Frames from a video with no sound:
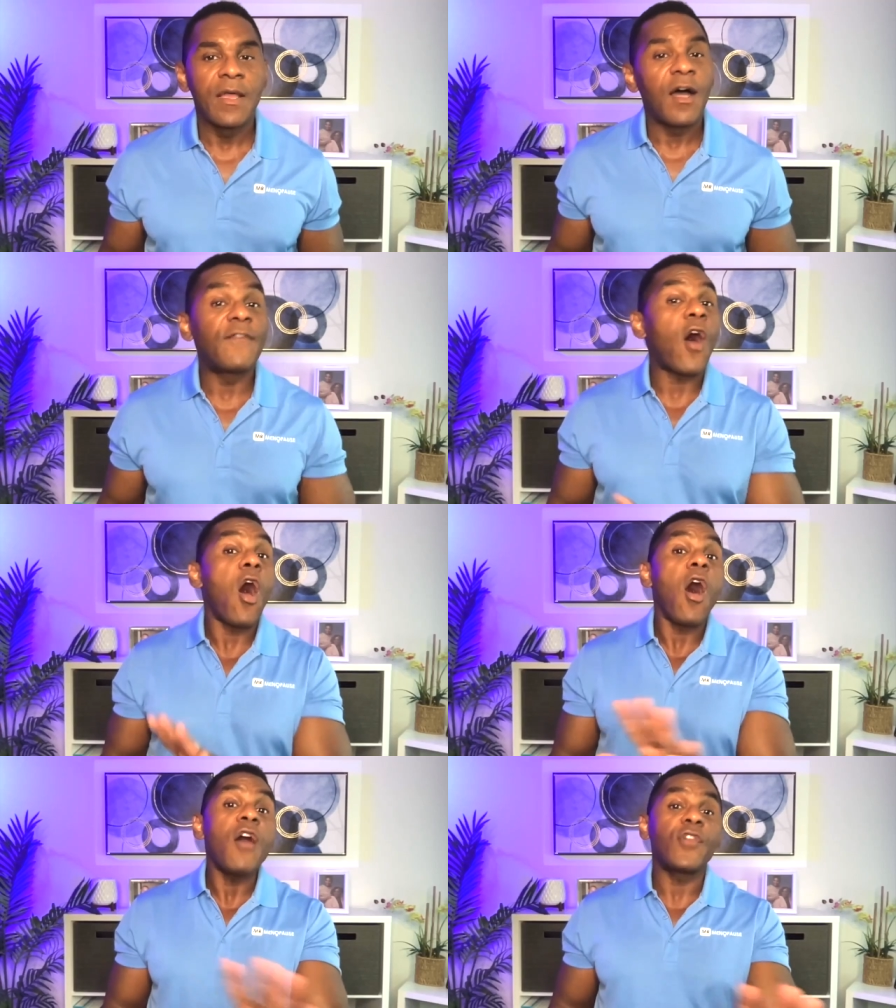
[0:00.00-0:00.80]
Of
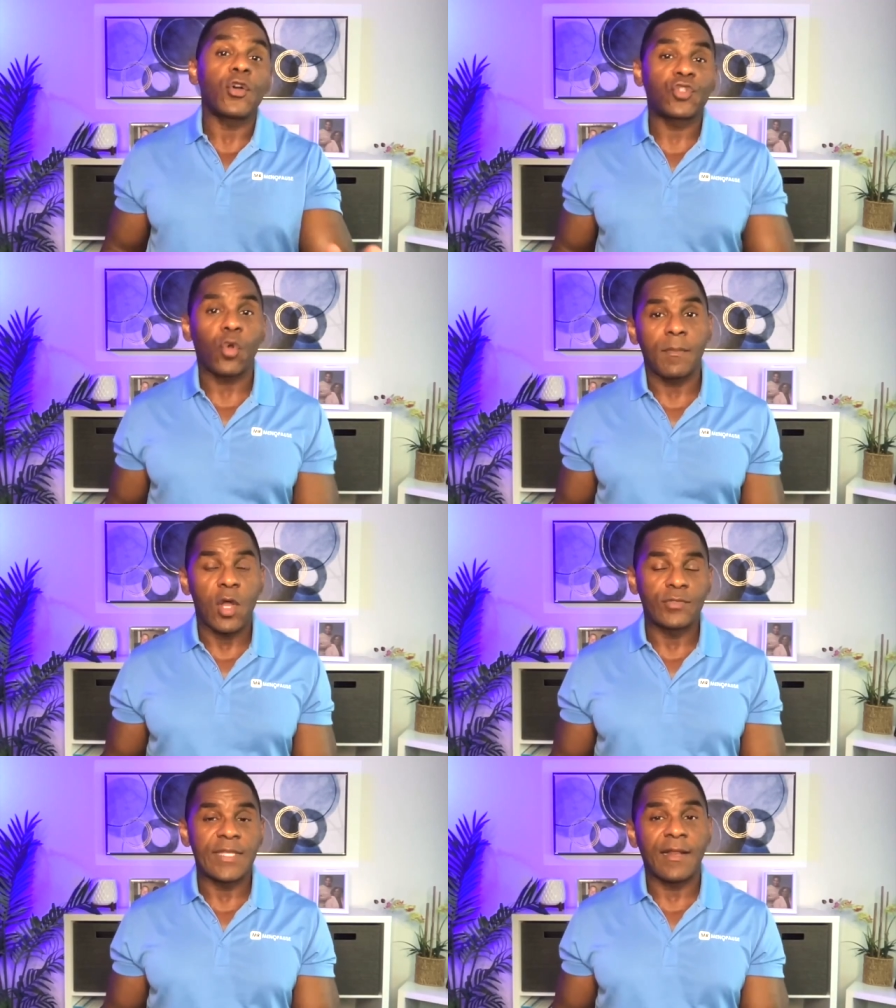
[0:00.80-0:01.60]
all those
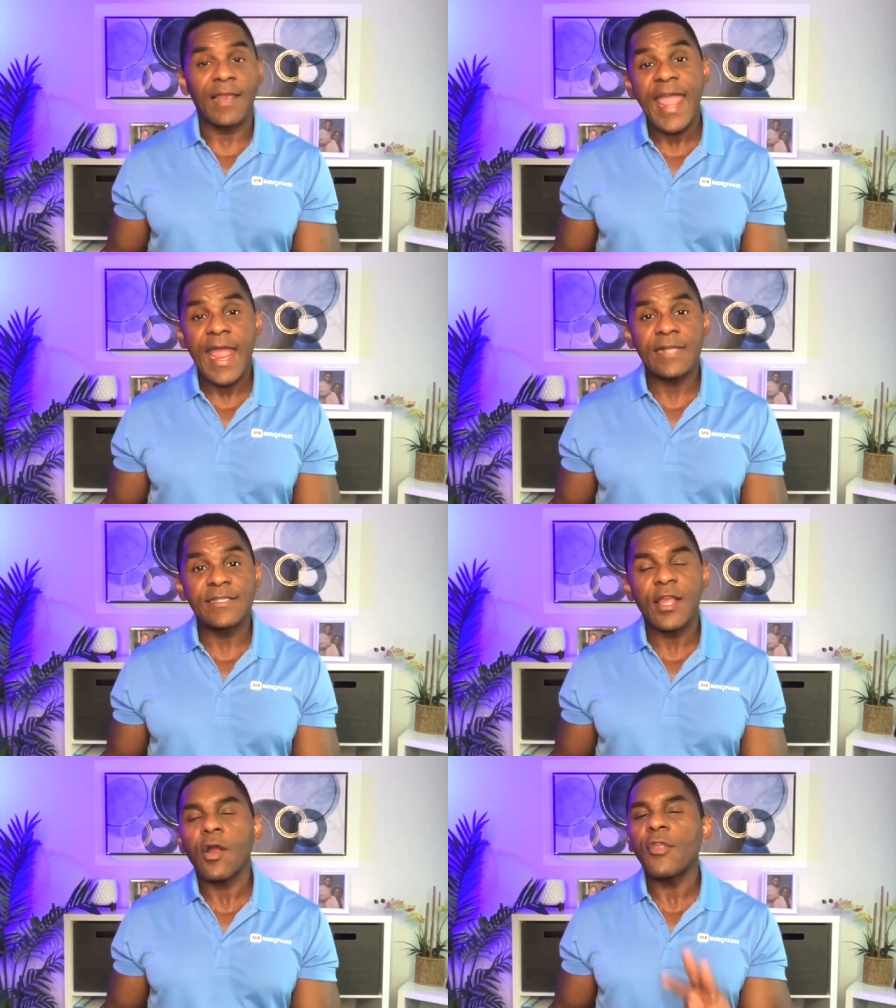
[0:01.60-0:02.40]
hormones and
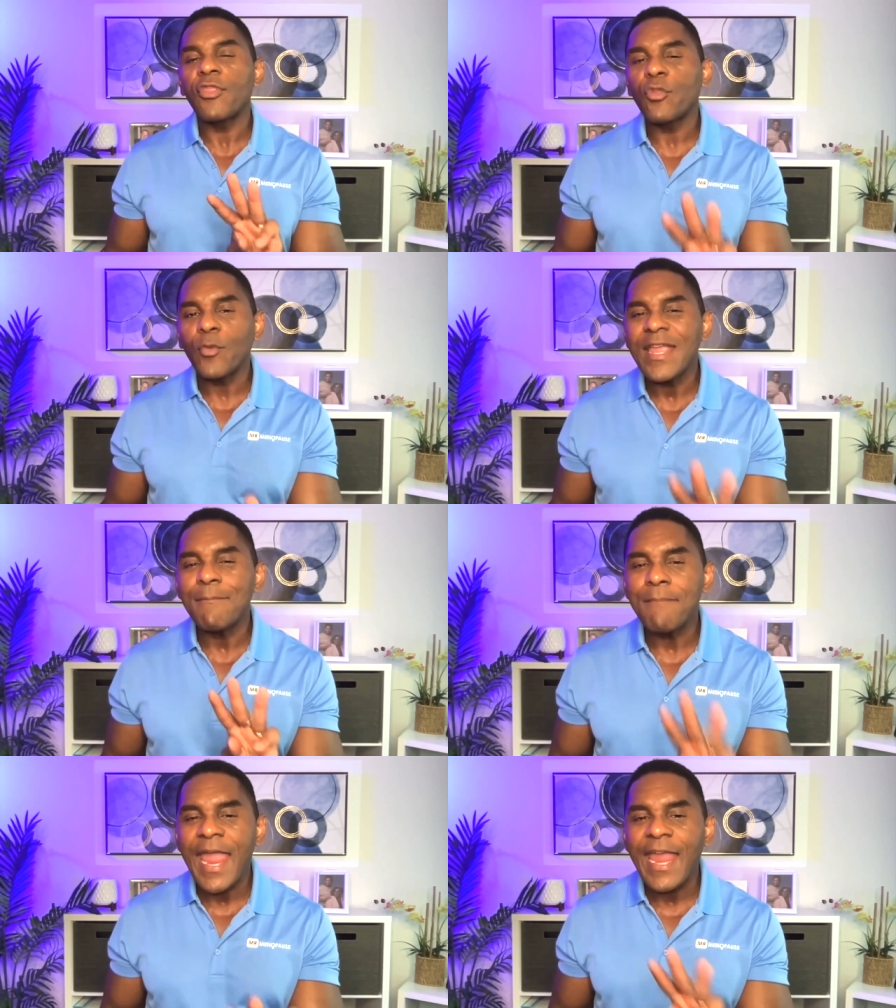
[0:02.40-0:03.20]
glands, there are three
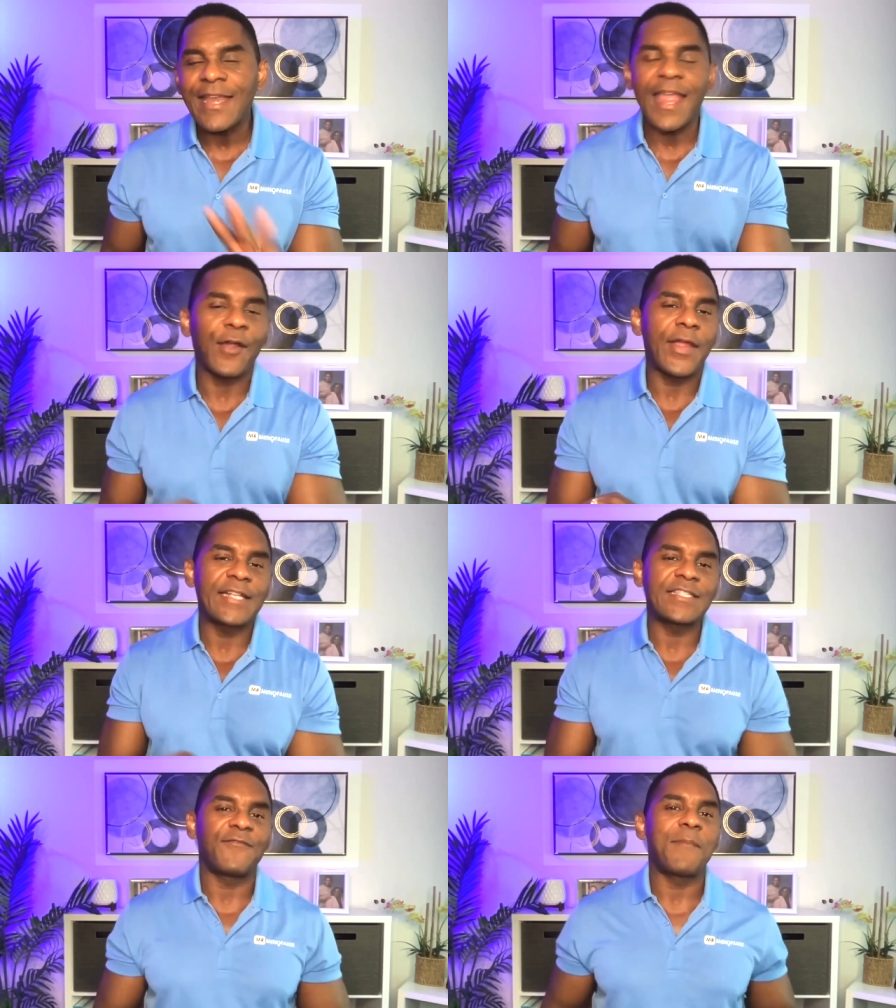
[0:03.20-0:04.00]
main
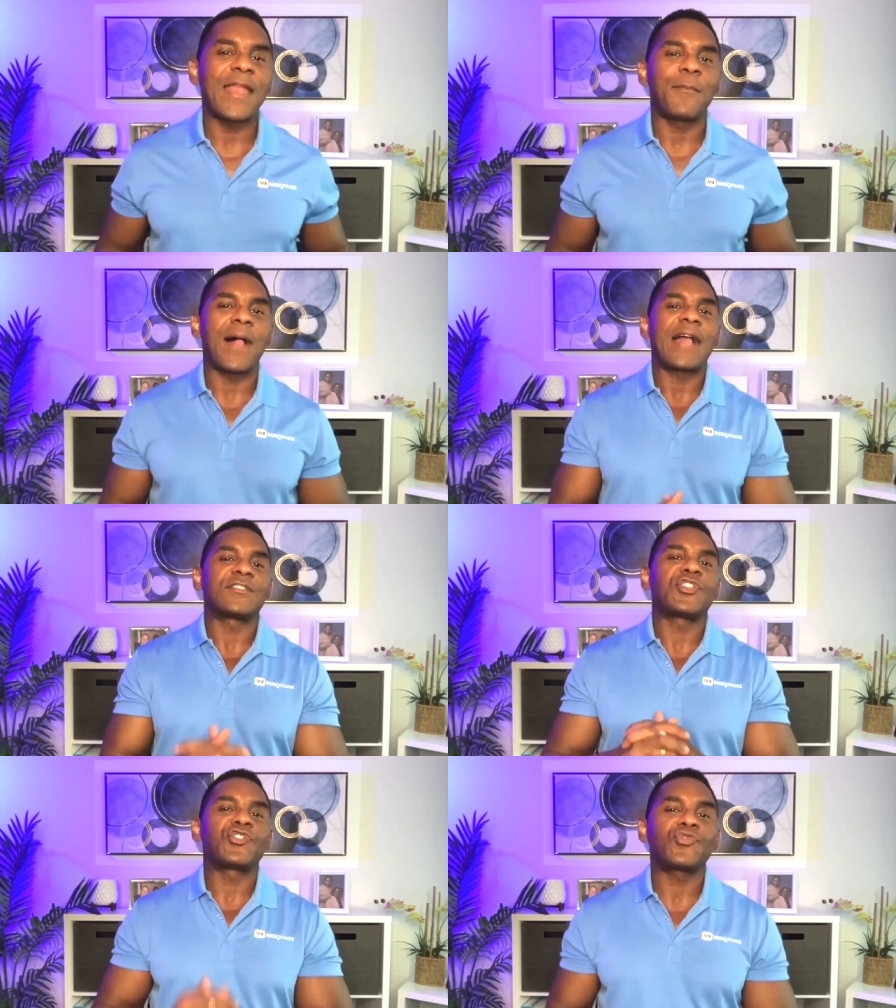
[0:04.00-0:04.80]
areas of metabolic
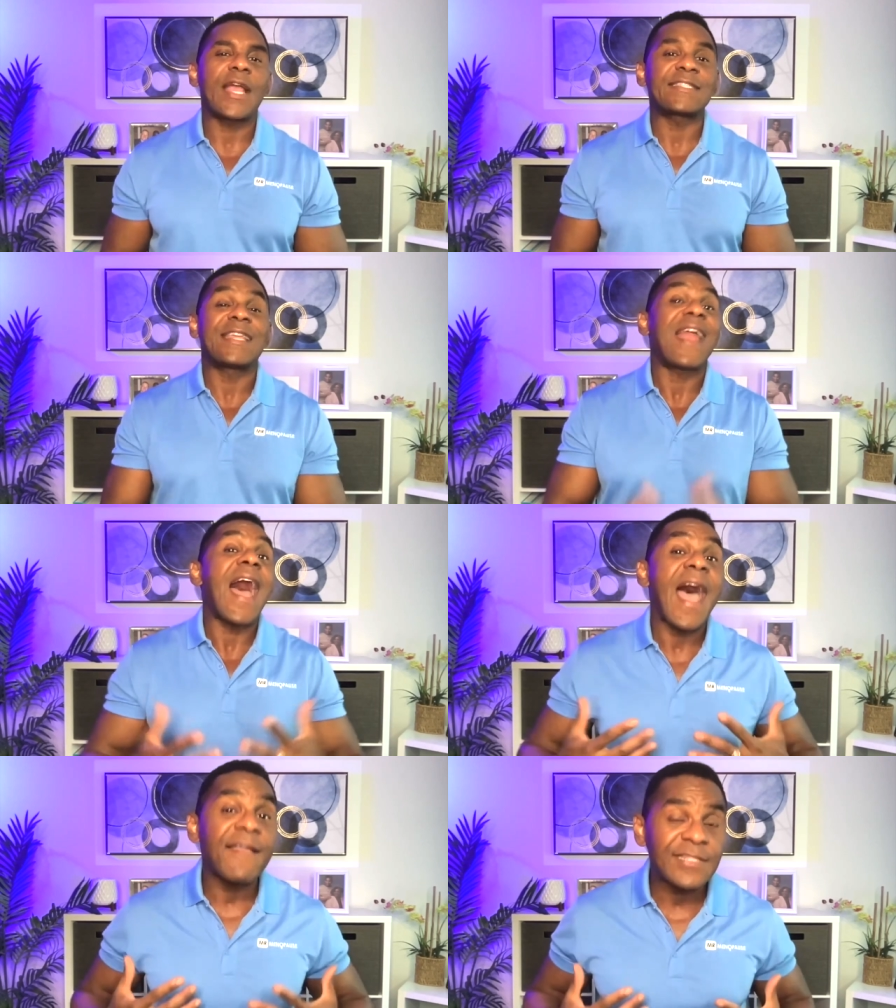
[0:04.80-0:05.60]
distress that
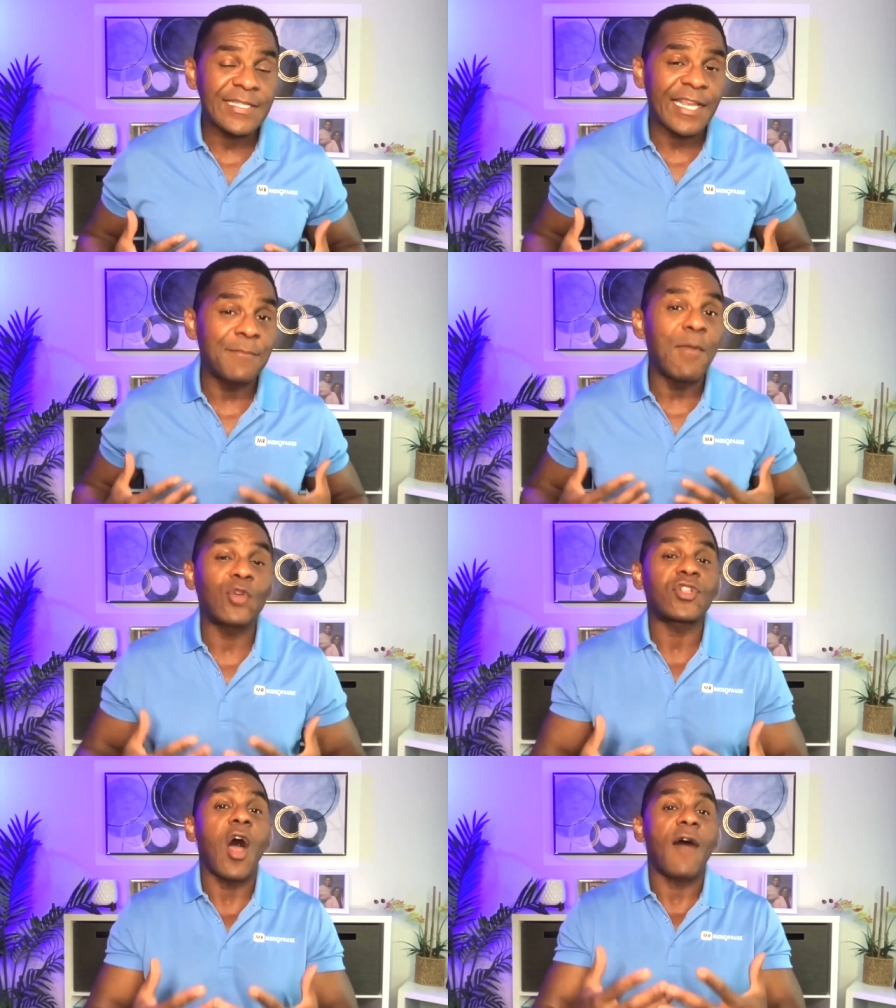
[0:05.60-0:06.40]
I've seen
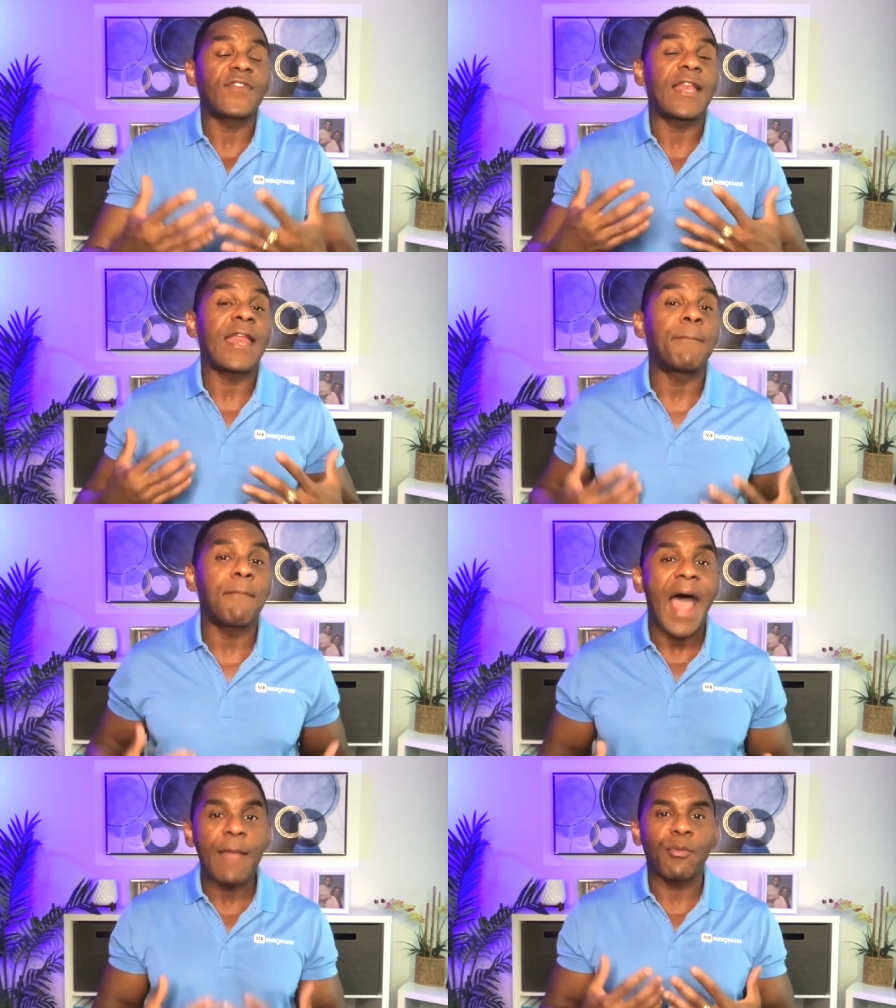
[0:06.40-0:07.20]
most often in
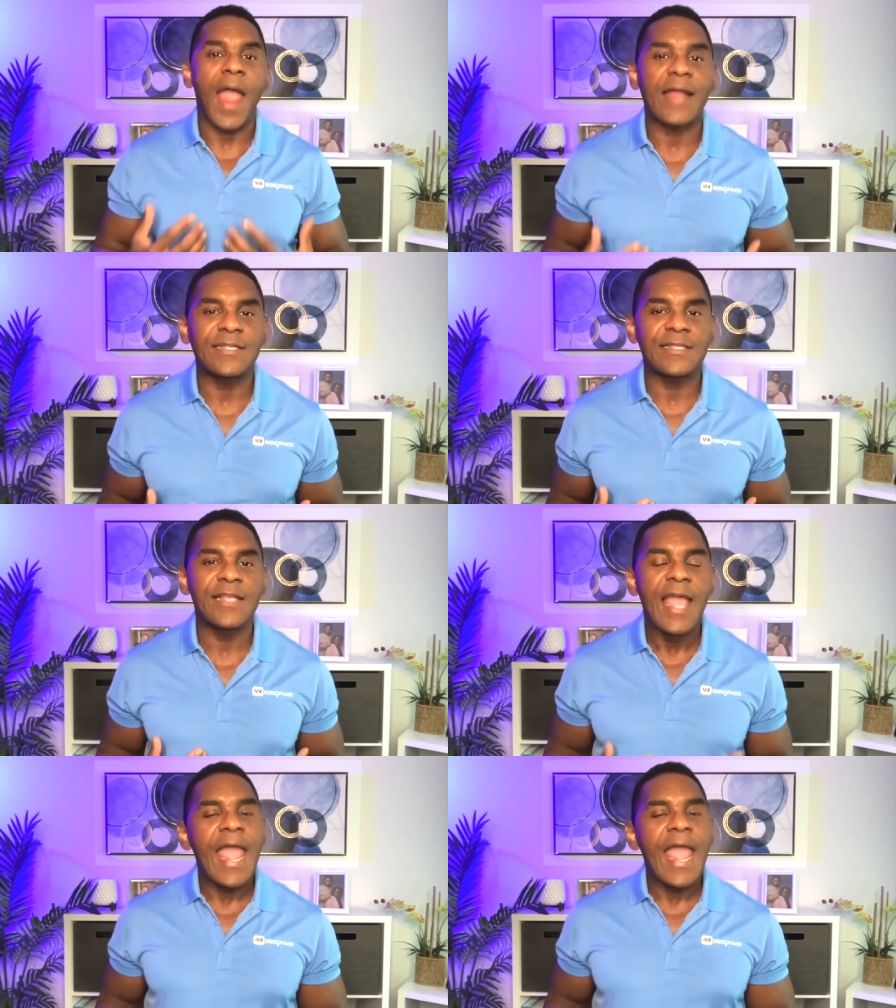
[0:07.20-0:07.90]
my practice,